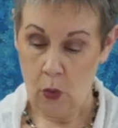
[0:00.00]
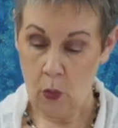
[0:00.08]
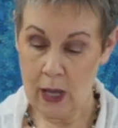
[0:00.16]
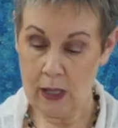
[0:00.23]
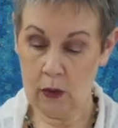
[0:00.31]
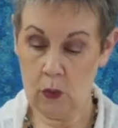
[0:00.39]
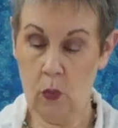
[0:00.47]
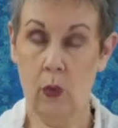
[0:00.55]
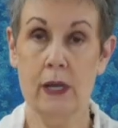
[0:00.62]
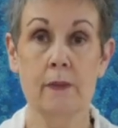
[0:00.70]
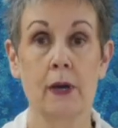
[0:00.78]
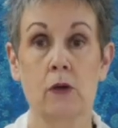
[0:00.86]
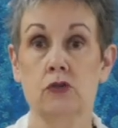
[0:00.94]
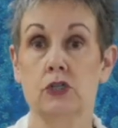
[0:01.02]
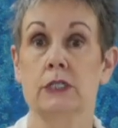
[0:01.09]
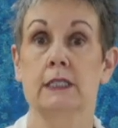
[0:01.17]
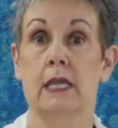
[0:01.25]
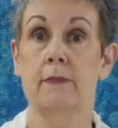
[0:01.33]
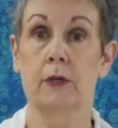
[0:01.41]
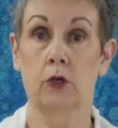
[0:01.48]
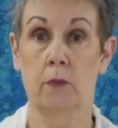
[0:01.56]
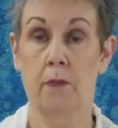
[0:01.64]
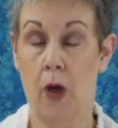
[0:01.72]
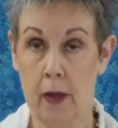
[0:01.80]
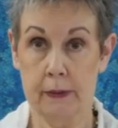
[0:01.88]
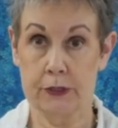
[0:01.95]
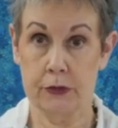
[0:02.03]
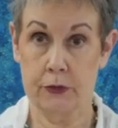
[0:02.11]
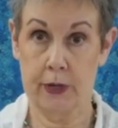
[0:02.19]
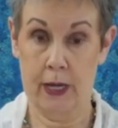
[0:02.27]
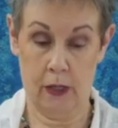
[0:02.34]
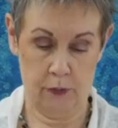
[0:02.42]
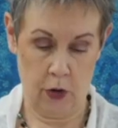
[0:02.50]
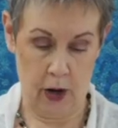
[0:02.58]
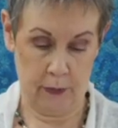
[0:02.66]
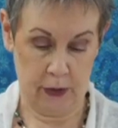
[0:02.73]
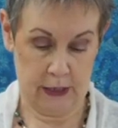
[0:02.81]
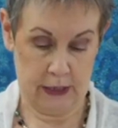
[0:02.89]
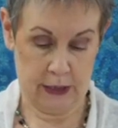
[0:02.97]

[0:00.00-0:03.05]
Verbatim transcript: Well, what about just keeping your bobbins corralled properly?